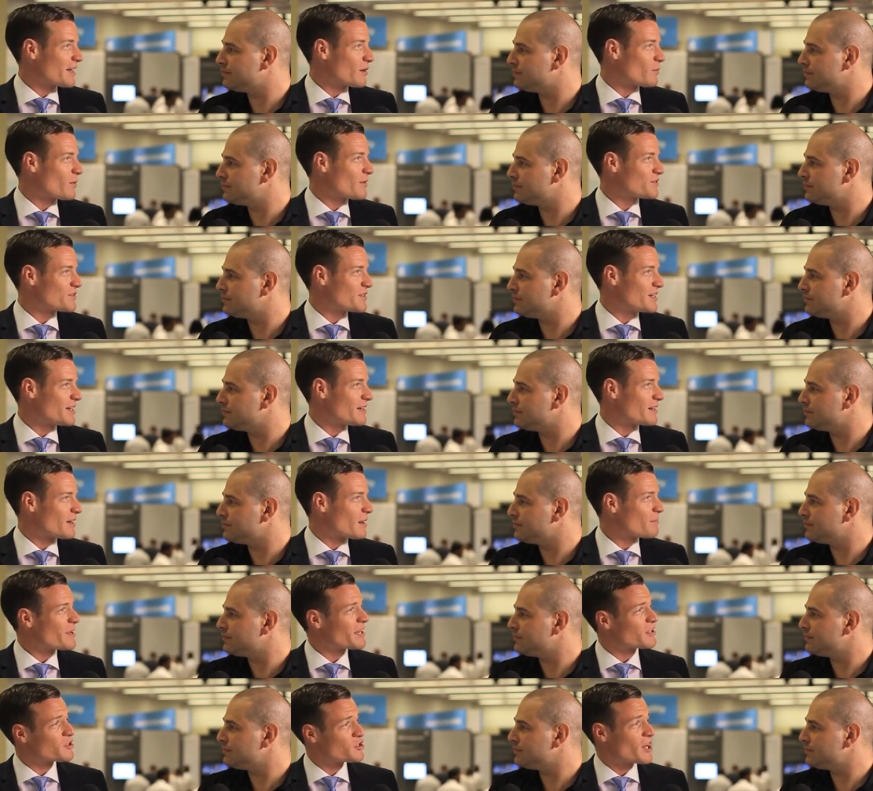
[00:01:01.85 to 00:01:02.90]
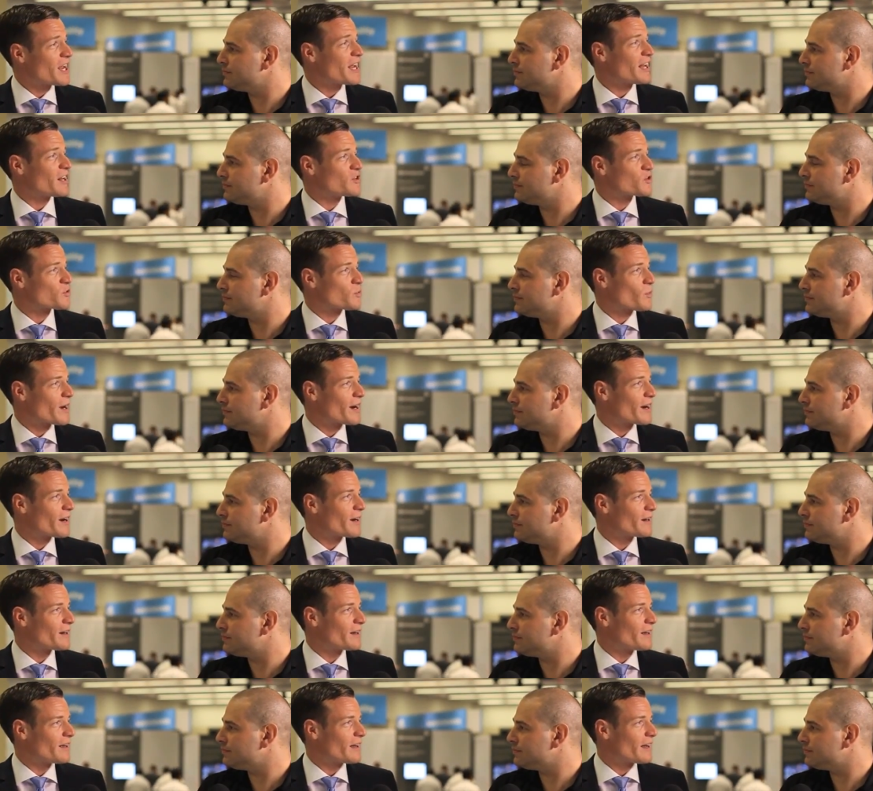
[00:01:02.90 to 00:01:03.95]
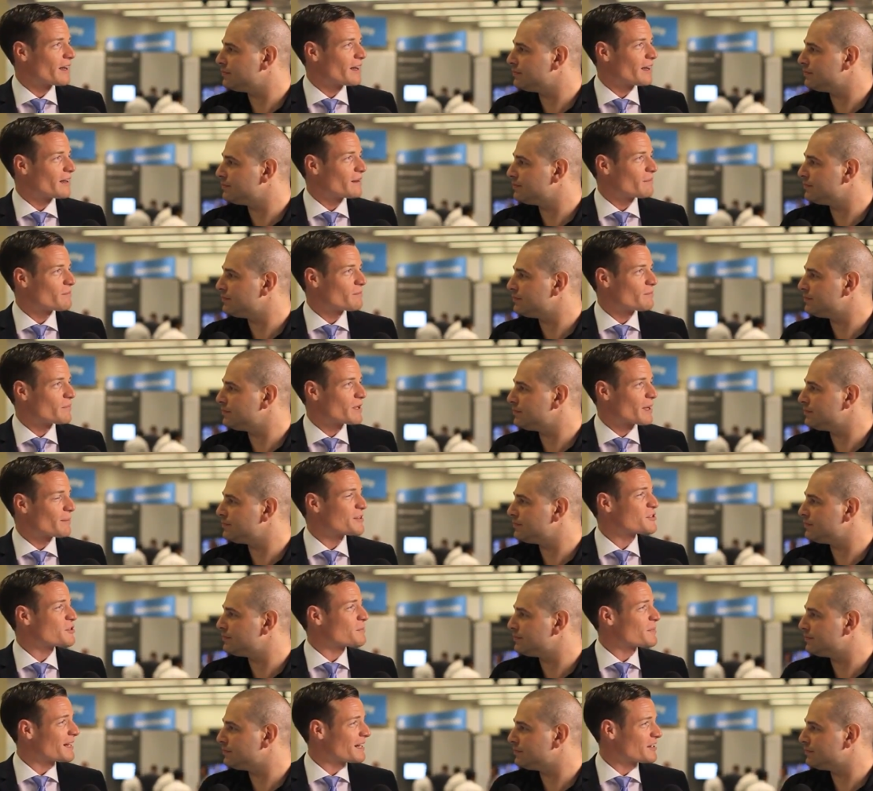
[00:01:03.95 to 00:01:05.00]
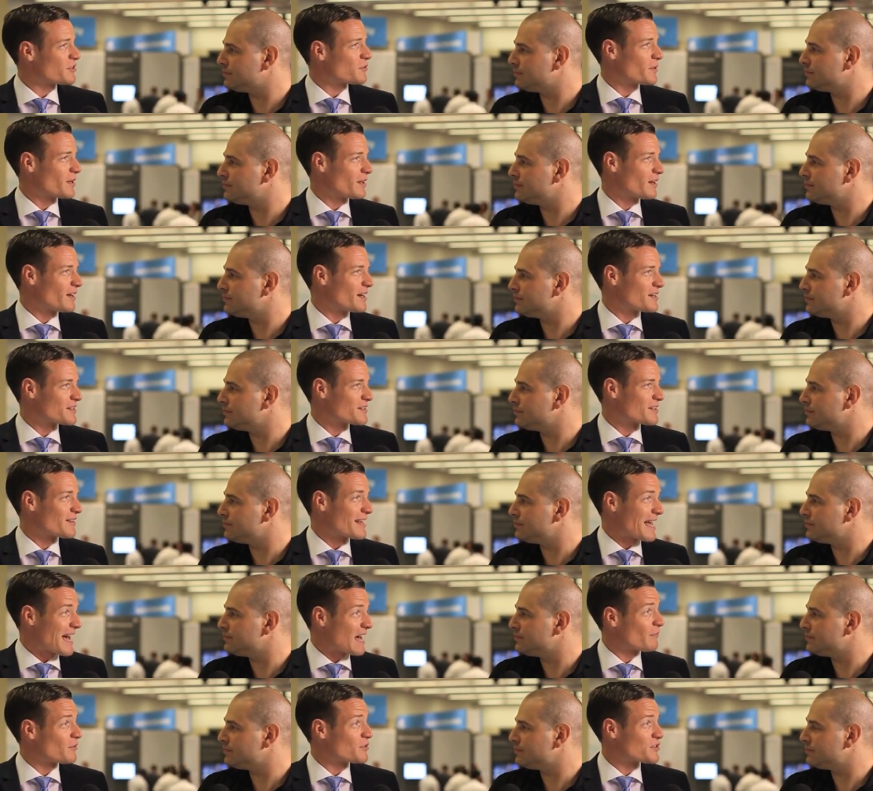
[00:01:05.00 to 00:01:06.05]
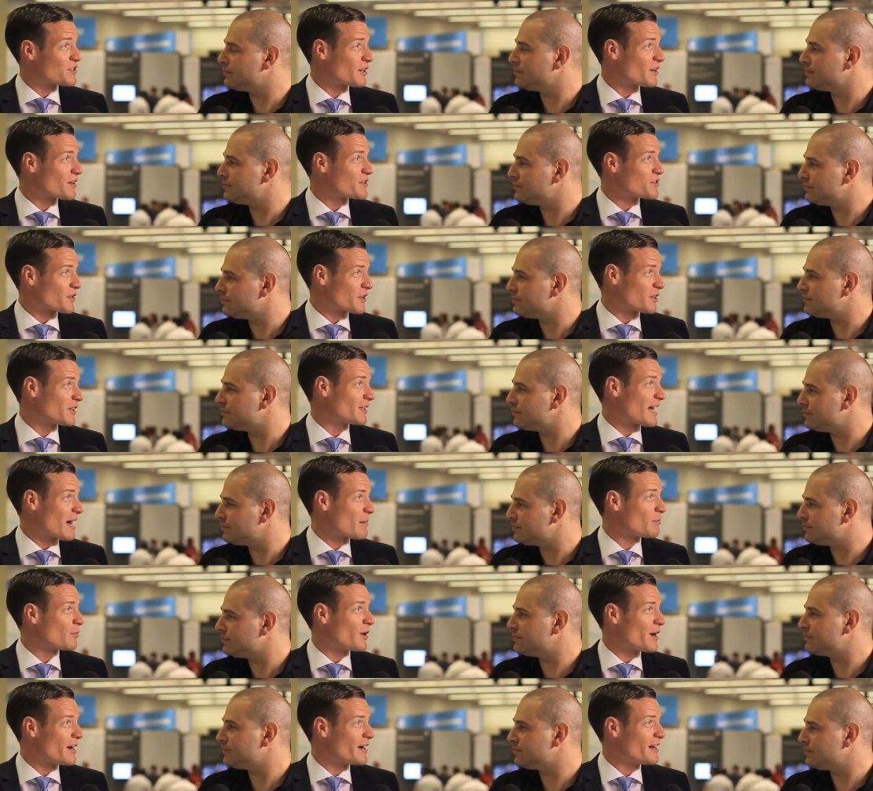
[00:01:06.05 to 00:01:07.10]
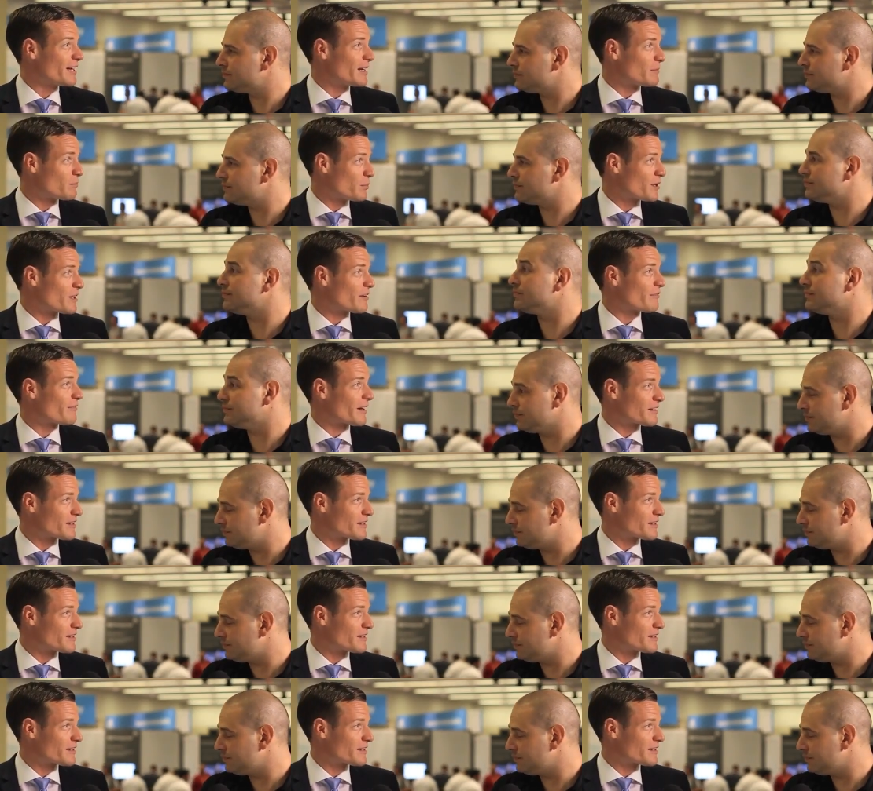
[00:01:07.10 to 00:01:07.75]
Speaker 1: I think we've seen a big change where uh, companies are beginning to realize that the adversaries are collaborating in pretty mm-hmm.